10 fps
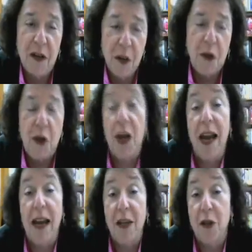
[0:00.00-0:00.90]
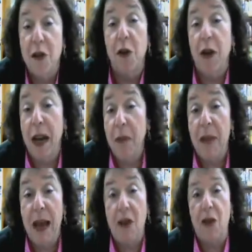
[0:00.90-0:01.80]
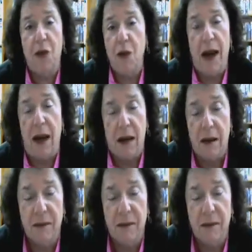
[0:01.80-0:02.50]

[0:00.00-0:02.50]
change, to get back on track.